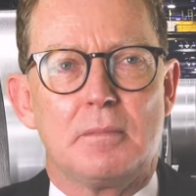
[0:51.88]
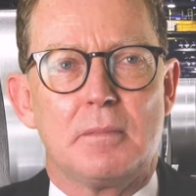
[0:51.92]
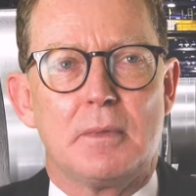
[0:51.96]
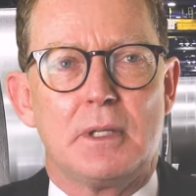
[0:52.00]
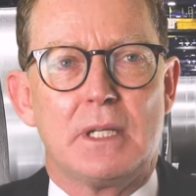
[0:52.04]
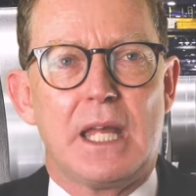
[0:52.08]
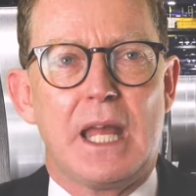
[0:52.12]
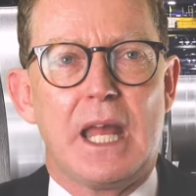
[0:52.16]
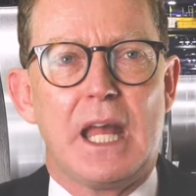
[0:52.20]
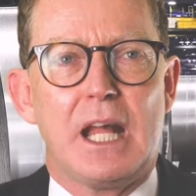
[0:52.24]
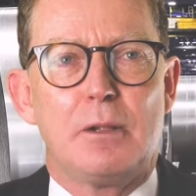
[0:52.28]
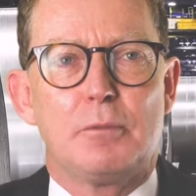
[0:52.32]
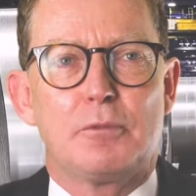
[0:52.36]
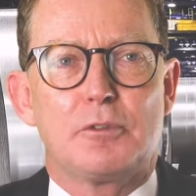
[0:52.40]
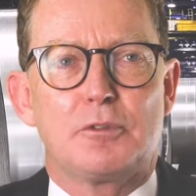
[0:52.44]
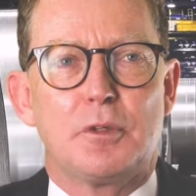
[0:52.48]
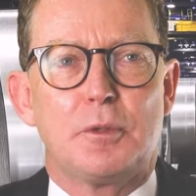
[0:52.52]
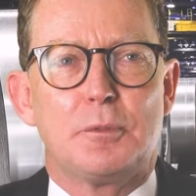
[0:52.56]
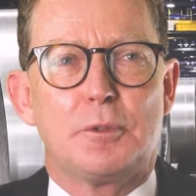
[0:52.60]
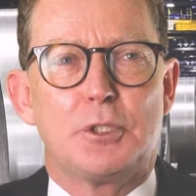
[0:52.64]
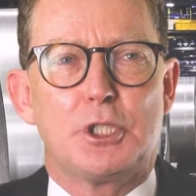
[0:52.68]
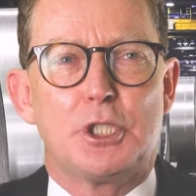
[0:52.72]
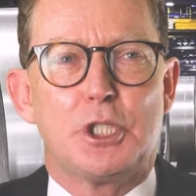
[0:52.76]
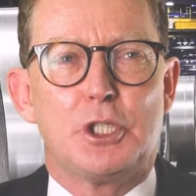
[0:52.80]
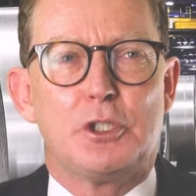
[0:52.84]
It helps
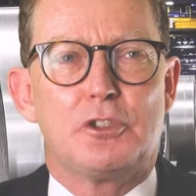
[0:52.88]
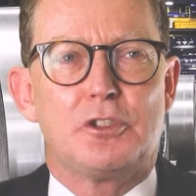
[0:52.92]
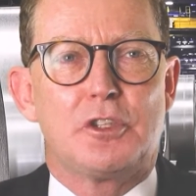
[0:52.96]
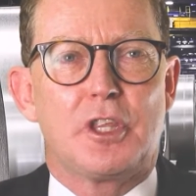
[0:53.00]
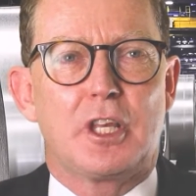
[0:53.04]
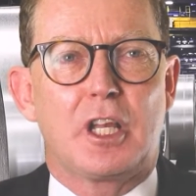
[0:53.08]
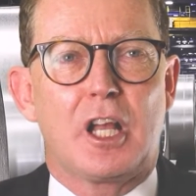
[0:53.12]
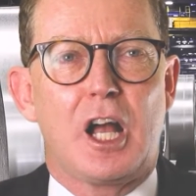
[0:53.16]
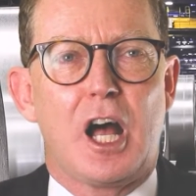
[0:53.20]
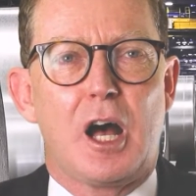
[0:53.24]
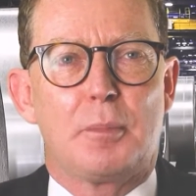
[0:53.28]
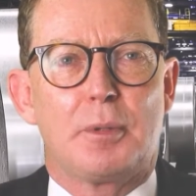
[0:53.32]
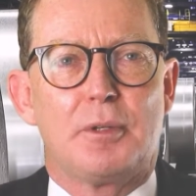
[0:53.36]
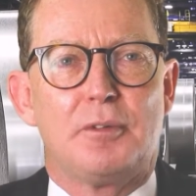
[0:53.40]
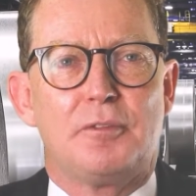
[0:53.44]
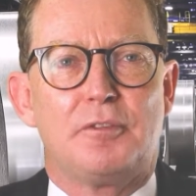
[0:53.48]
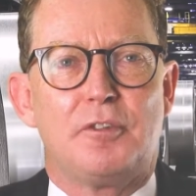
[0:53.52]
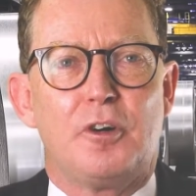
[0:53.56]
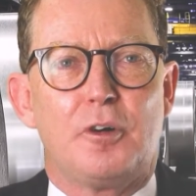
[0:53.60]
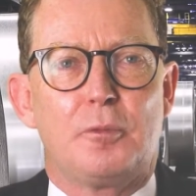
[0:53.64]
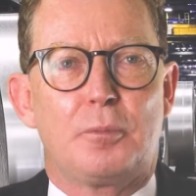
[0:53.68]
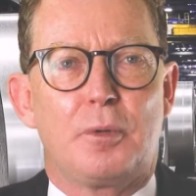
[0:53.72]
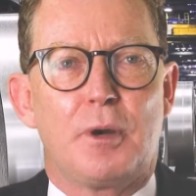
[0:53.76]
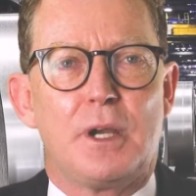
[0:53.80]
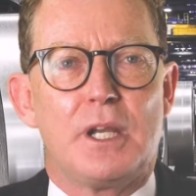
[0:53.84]
reduce the carbon
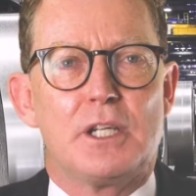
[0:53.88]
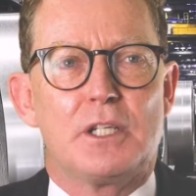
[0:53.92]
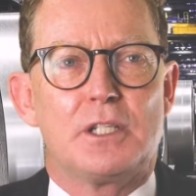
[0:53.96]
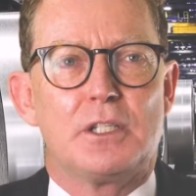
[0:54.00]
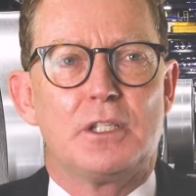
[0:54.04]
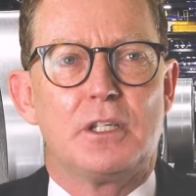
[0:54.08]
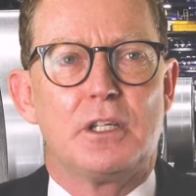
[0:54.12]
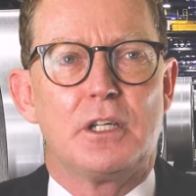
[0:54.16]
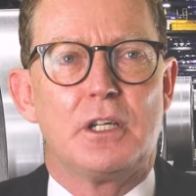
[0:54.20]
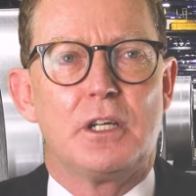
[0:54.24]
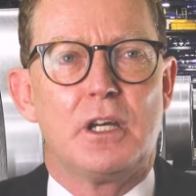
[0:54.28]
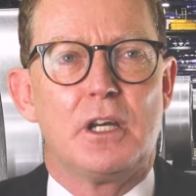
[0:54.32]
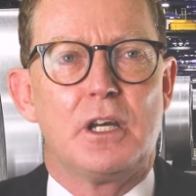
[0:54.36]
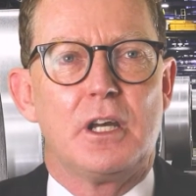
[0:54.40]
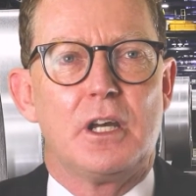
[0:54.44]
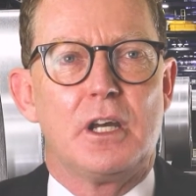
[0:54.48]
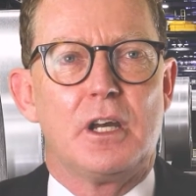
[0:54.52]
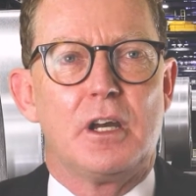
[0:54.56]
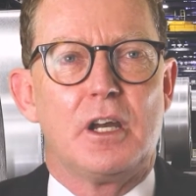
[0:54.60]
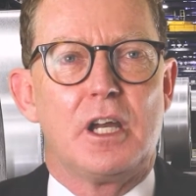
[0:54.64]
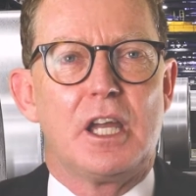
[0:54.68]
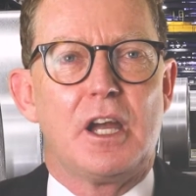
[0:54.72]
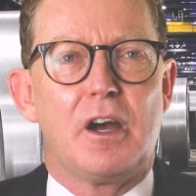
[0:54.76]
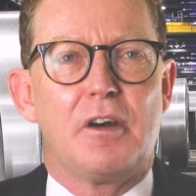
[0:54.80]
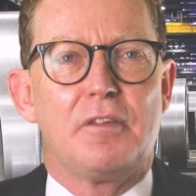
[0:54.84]
footprint
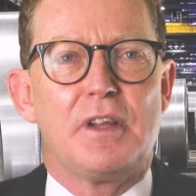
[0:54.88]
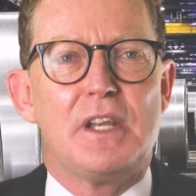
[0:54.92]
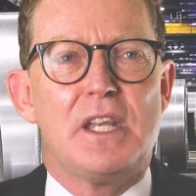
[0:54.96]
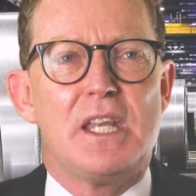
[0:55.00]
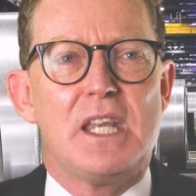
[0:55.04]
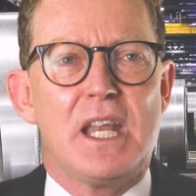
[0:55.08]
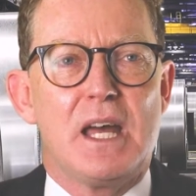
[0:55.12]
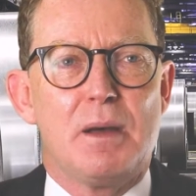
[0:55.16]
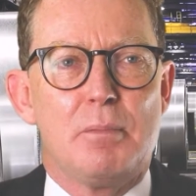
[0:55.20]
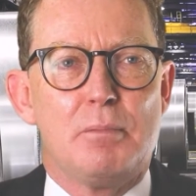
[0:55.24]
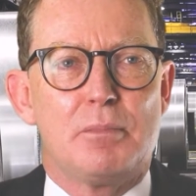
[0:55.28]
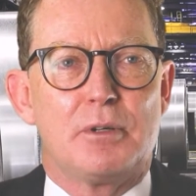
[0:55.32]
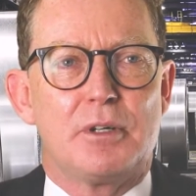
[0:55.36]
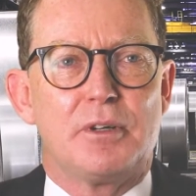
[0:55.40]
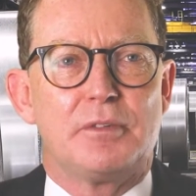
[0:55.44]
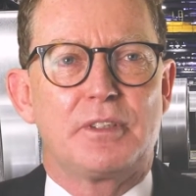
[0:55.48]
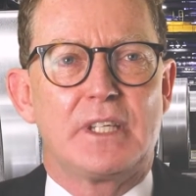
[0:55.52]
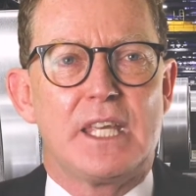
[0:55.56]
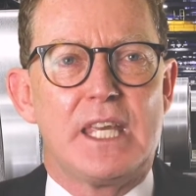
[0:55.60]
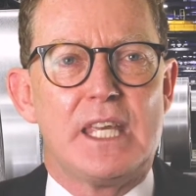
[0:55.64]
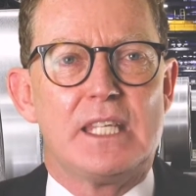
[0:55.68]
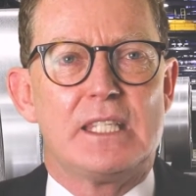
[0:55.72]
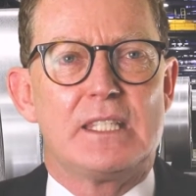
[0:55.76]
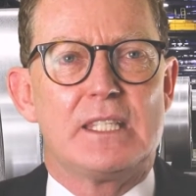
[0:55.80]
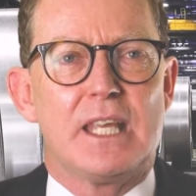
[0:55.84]
of a number of
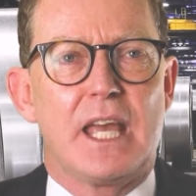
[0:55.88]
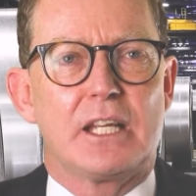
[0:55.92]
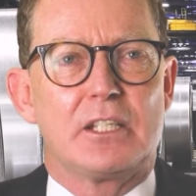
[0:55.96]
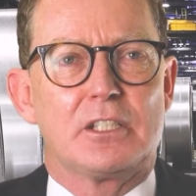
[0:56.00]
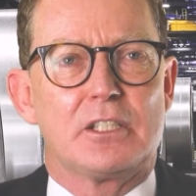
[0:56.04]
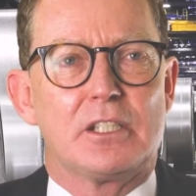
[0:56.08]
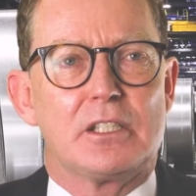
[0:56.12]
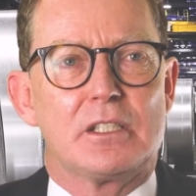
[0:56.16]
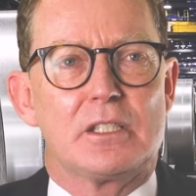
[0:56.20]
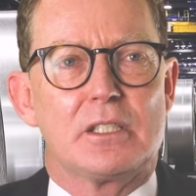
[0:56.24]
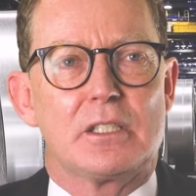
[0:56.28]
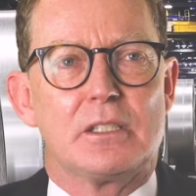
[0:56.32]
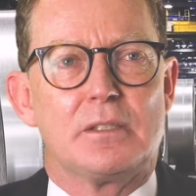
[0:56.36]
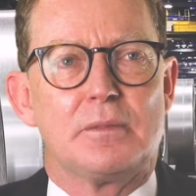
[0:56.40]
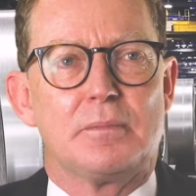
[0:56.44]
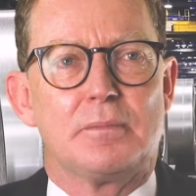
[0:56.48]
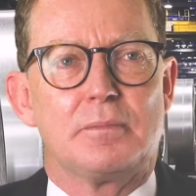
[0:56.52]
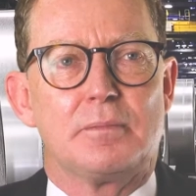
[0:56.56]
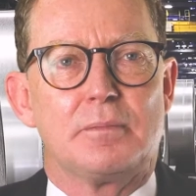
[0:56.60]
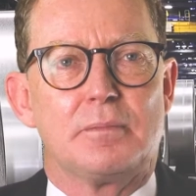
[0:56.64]
key sectors,